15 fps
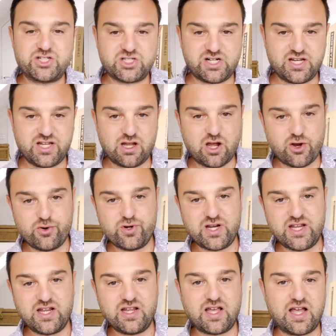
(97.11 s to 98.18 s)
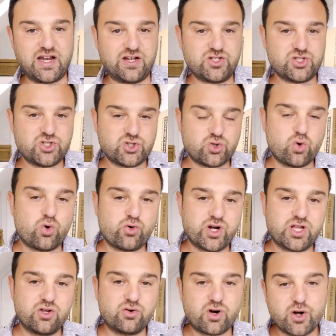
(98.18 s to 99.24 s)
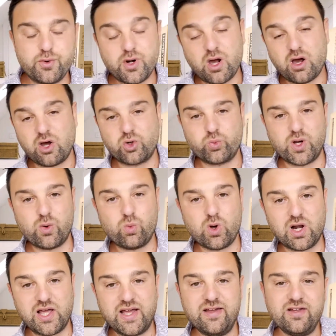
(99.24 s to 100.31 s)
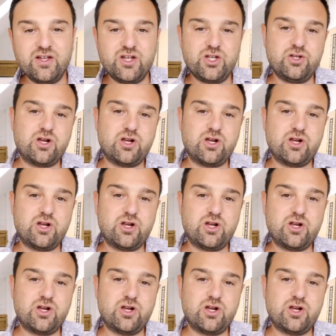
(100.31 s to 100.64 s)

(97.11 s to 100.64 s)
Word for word: actually owning and storing your own hardware wallet.